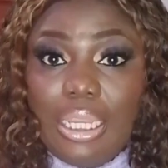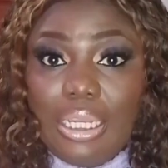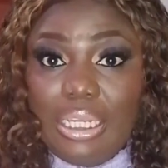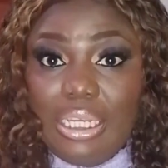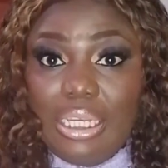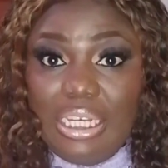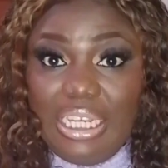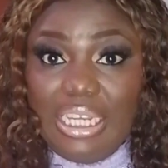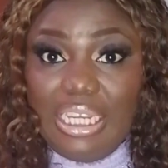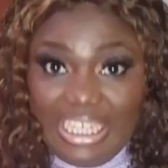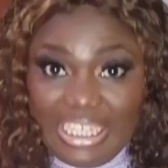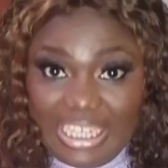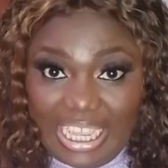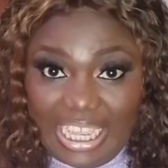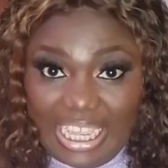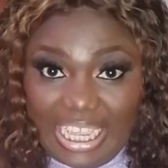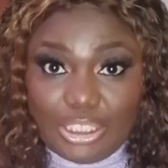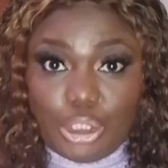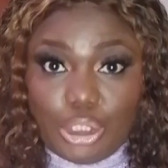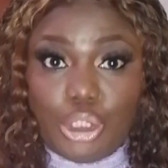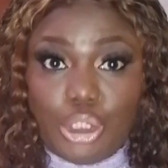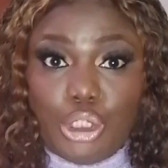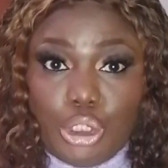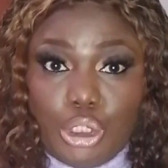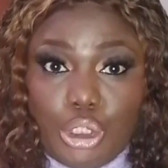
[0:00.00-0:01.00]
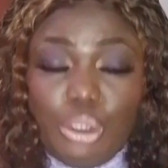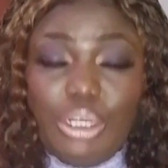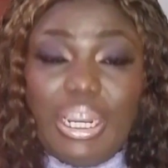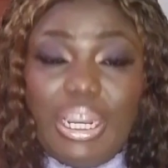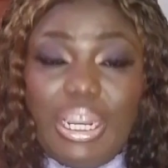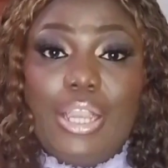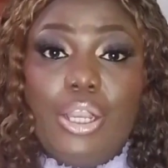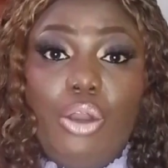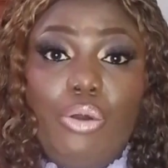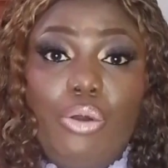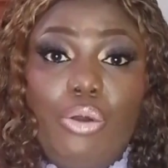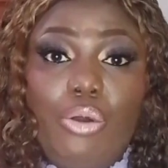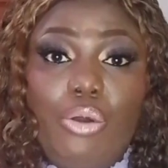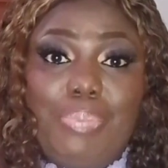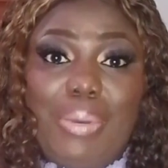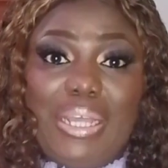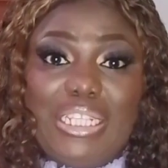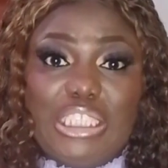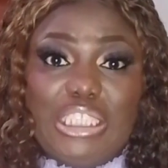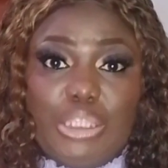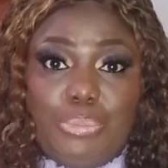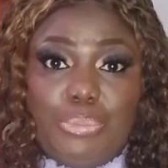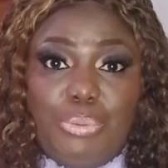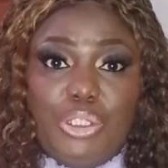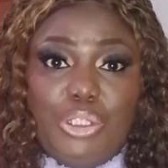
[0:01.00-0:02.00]
leaders should encourage
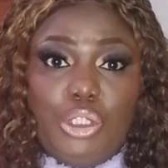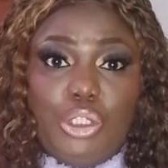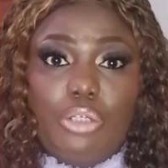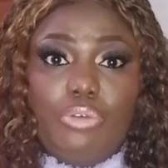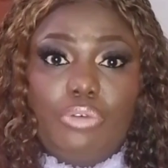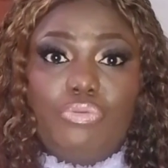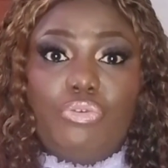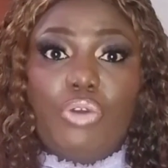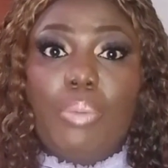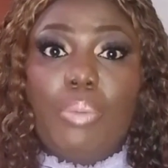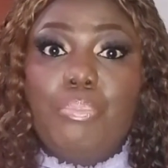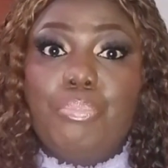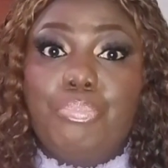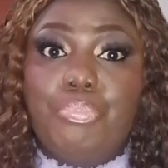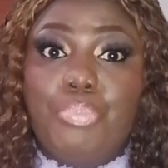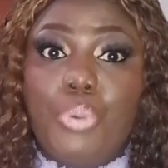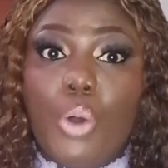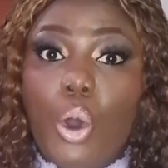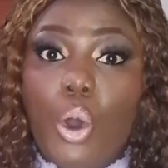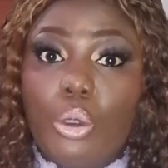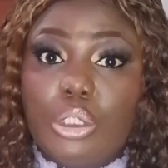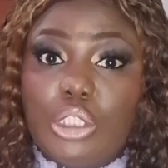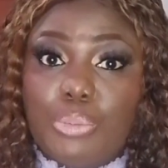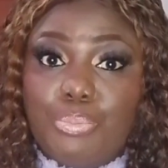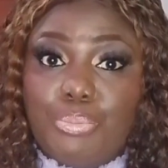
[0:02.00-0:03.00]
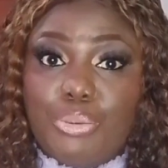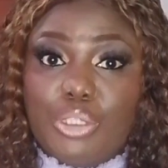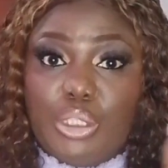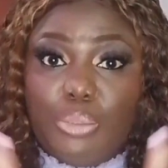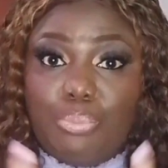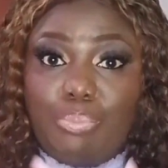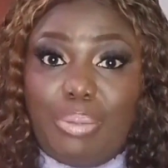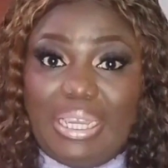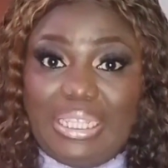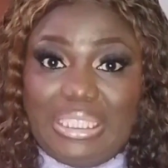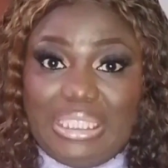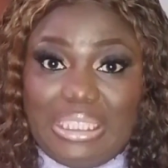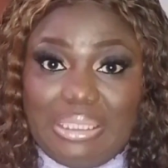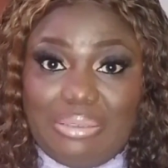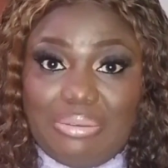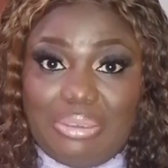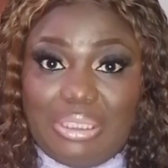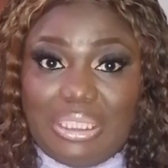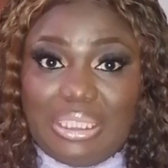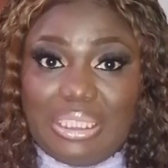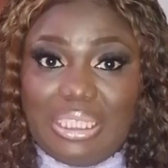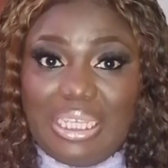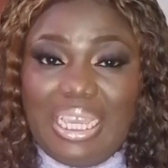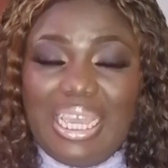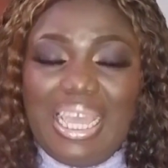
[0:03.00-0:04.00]
participation from both
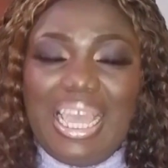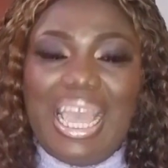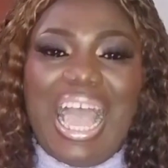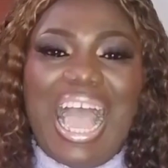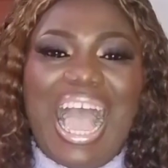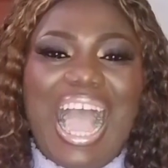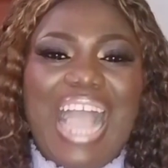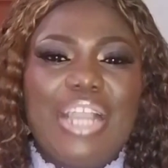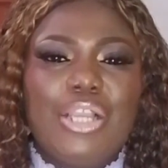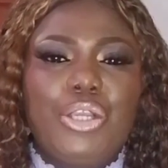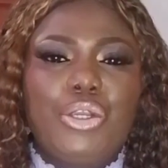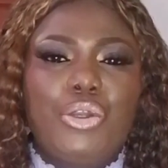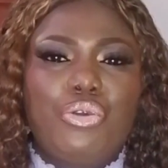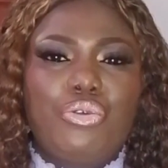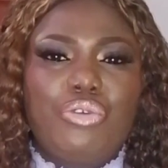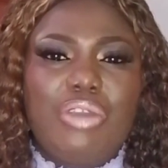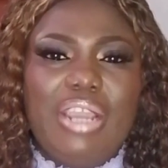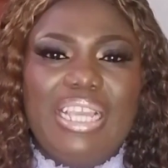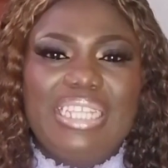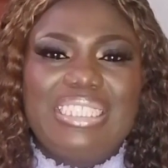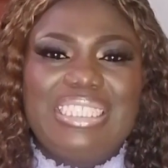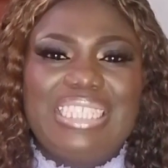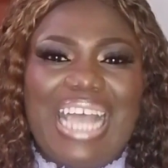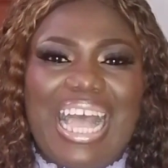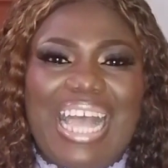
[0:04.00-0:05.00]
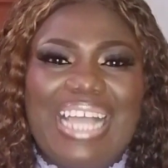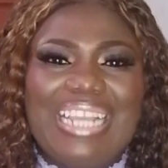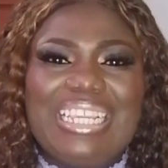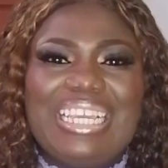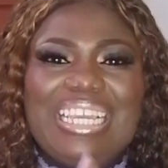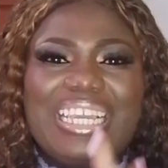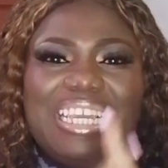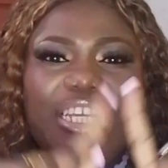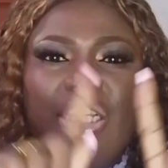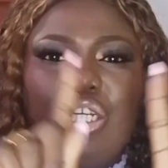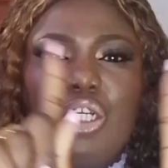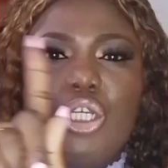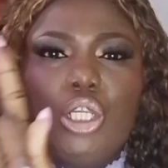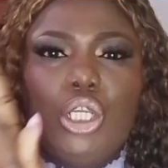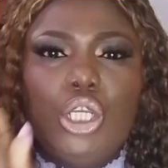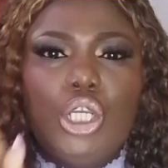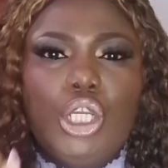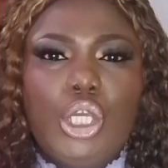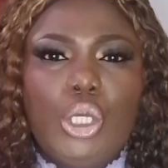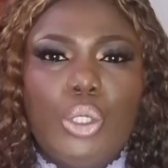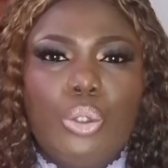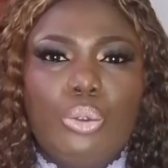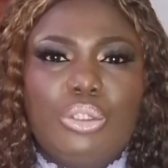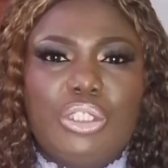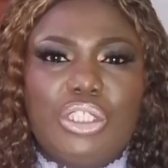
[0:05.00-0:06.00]
perspectives and create an
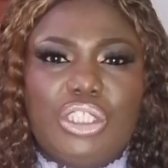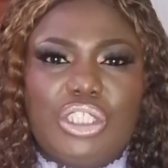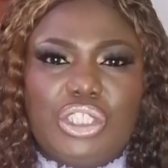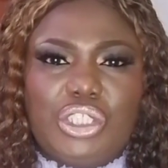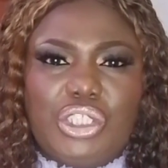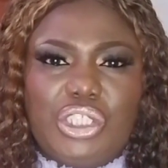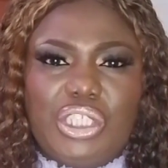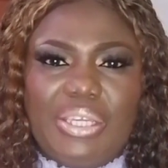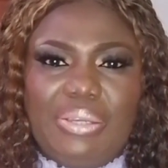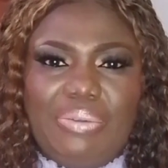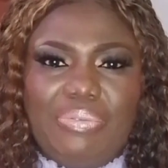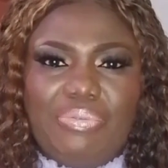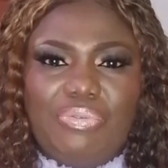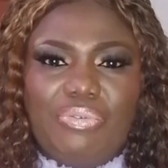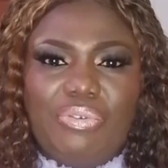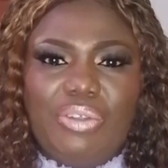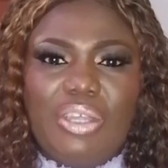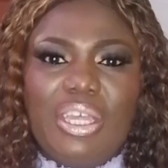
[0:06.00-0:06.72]
inclusive